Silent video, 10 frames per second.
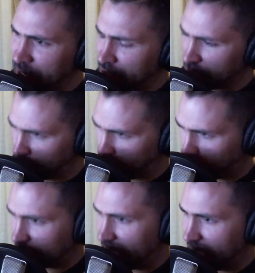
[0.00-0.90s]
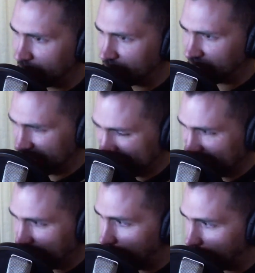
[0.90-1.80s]
to cool down to
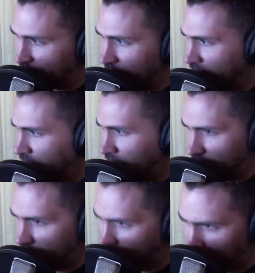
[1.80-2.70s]
clean up, all